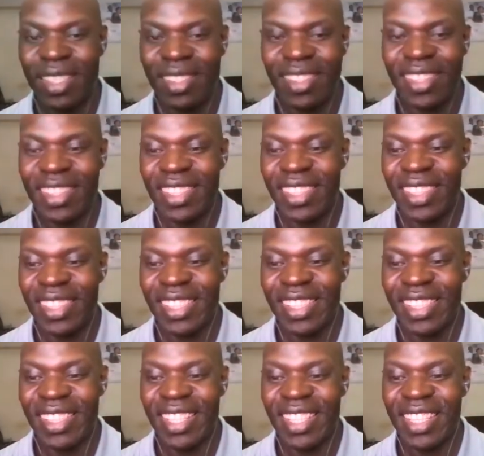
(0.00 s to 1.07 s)
really,
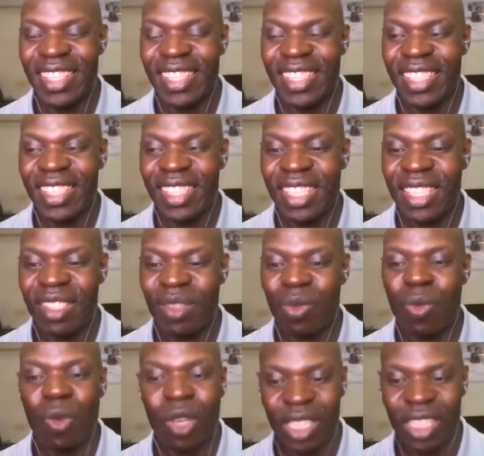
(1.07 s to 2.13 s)
that
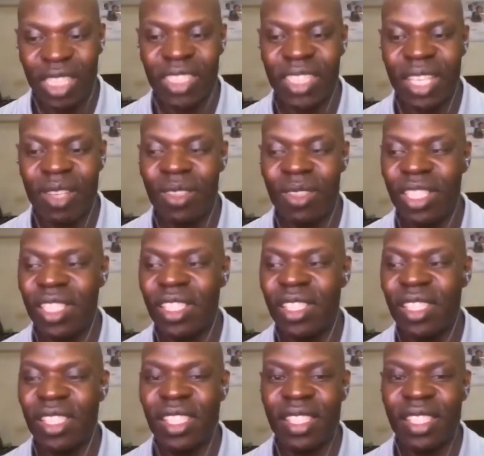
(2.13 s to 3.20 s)
waters down
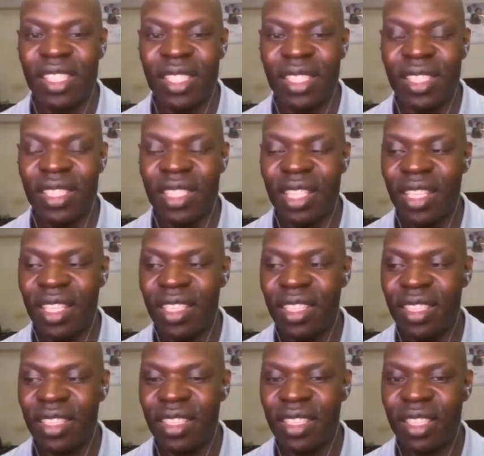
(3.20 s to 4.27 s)
the
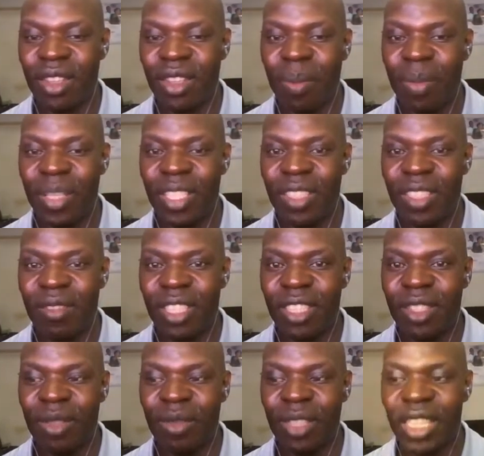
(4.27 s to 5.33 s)

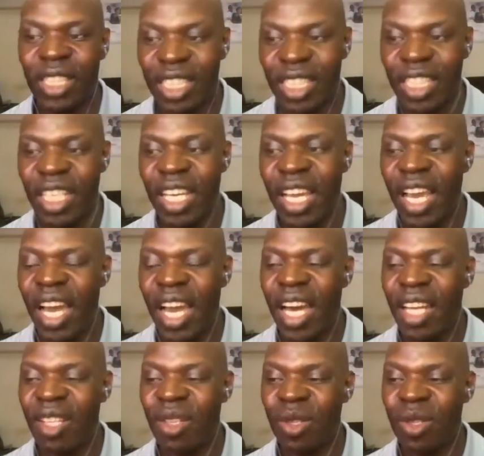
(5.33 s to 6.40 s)
competitiveness of the league,
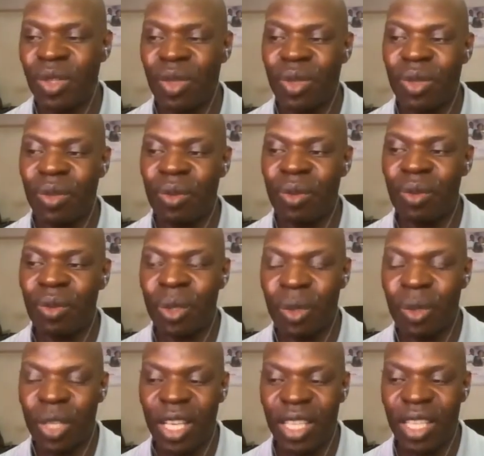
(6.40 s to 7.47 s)
and also
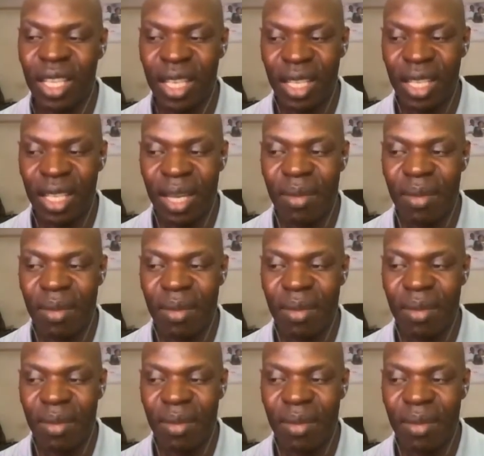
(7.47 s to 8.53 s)
looking at the clubs
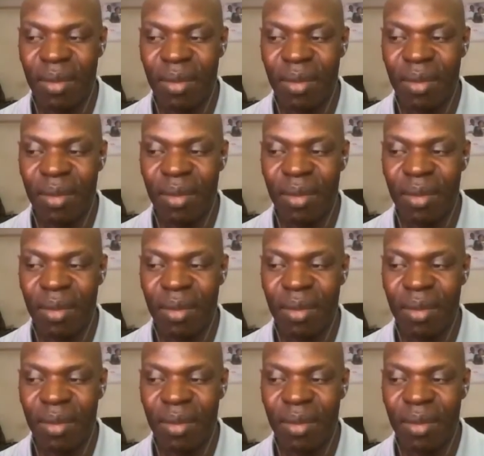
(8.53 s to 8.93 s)
having